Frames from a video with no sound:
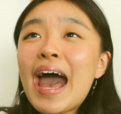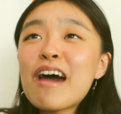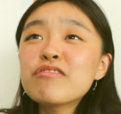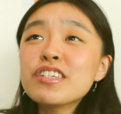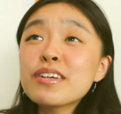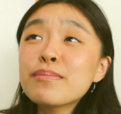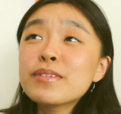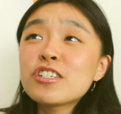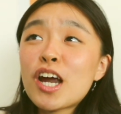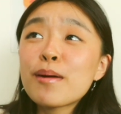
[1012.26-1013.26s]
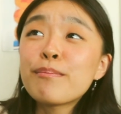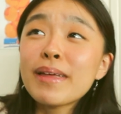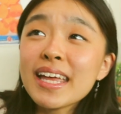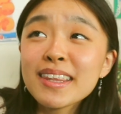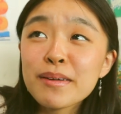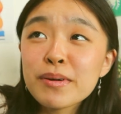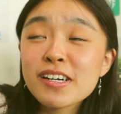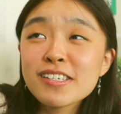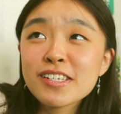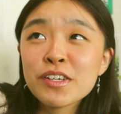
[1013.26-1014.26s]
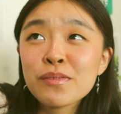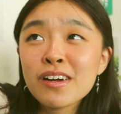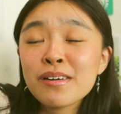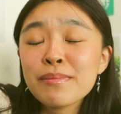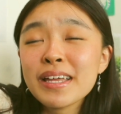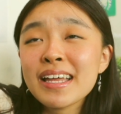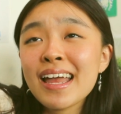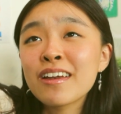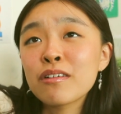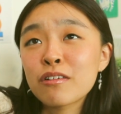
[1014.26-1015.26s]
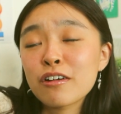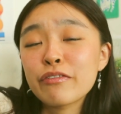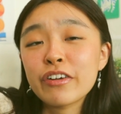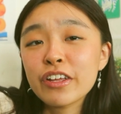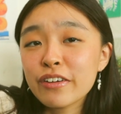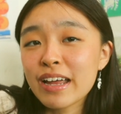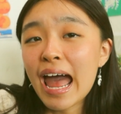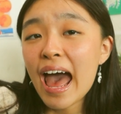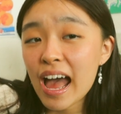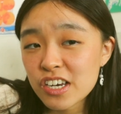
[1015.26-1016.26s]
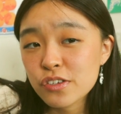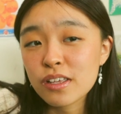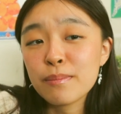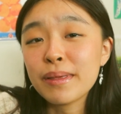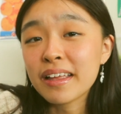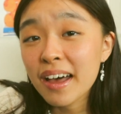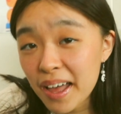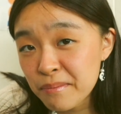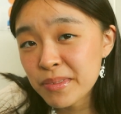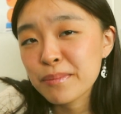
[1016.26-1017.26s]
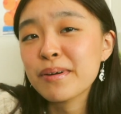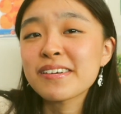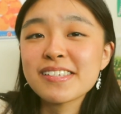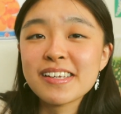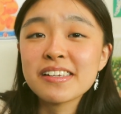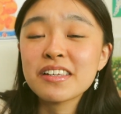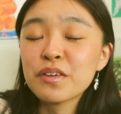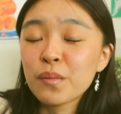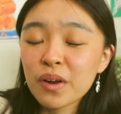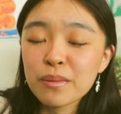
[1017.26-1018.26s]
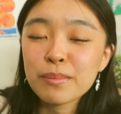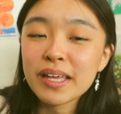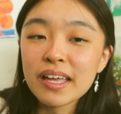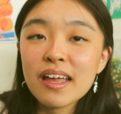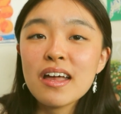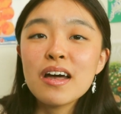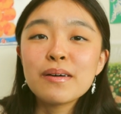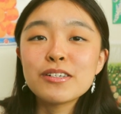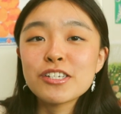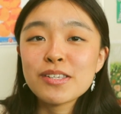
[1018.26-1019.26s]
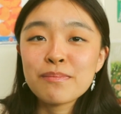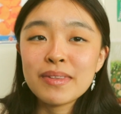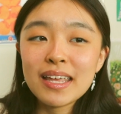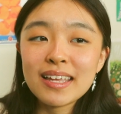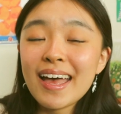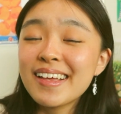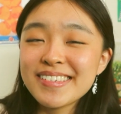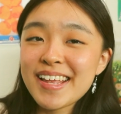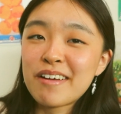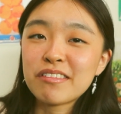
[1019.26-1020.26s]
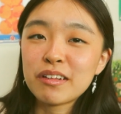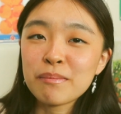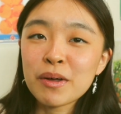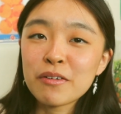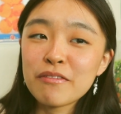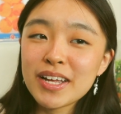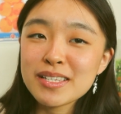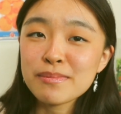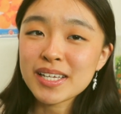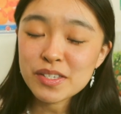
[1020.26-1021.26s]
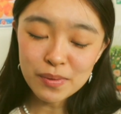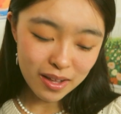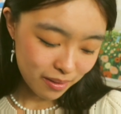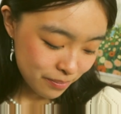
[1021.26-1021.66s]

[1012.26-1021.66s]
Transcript: have to start being the person you wanna be in order for you to actually become the person you wanna be, which is something else that really motivates me as well.